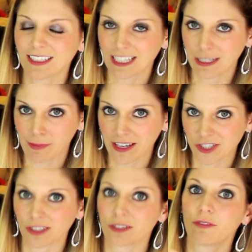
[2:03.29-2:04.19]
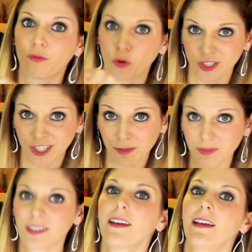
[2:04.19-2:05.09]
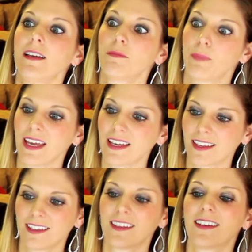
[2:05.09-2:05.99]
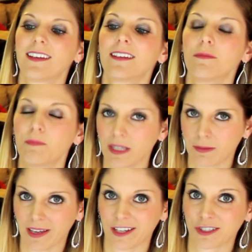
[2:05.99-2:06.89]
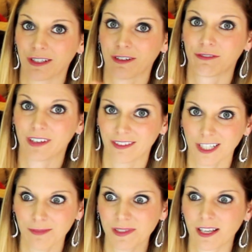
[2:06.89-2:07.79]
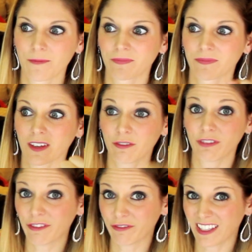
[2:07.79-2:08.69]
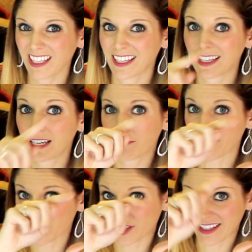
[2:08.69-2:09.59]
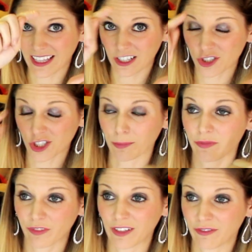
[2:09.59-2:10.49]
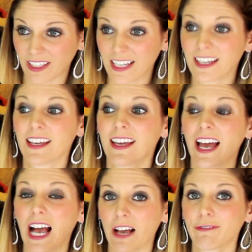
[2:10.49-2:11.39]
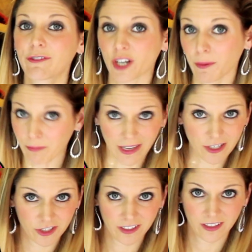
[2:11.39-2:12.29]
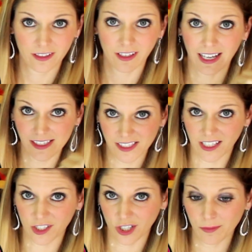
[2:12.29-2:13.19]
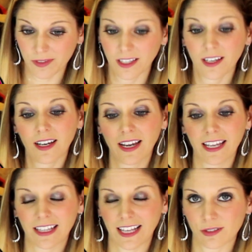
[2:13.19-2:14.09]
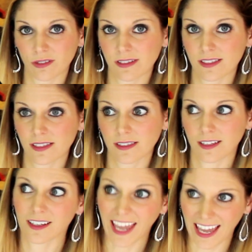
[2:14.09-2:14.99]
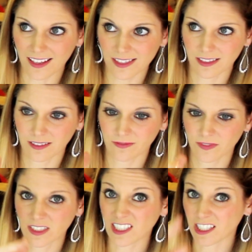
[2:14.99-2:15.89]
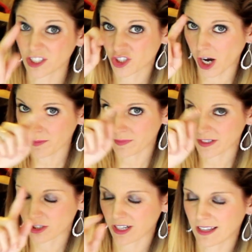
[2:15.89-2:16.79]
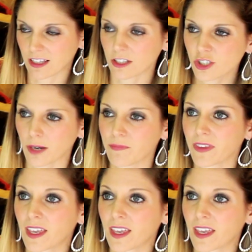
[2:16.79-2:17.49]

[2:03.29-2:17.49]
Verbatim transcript: E major, four sharps. Bake, B major, five sharps. Fluffy, make sure you have that little sharp. Fluffy F sharp major has six sharps. The last one's Cakes C sharp, make sure you add the little sharp.